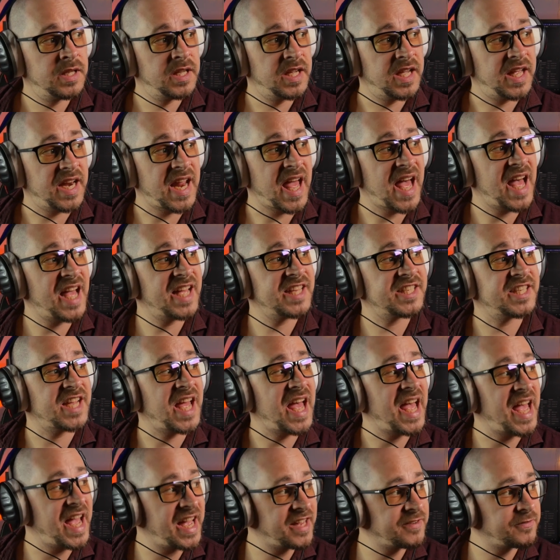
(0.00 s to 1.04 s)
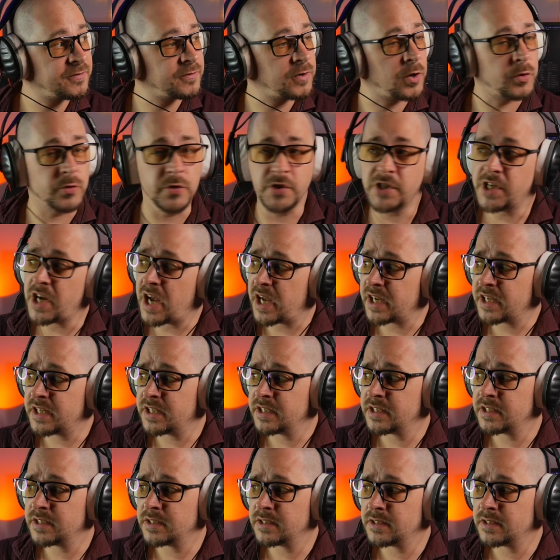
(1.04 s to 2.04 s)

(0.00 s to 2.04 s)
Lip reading: It has a headphone jack.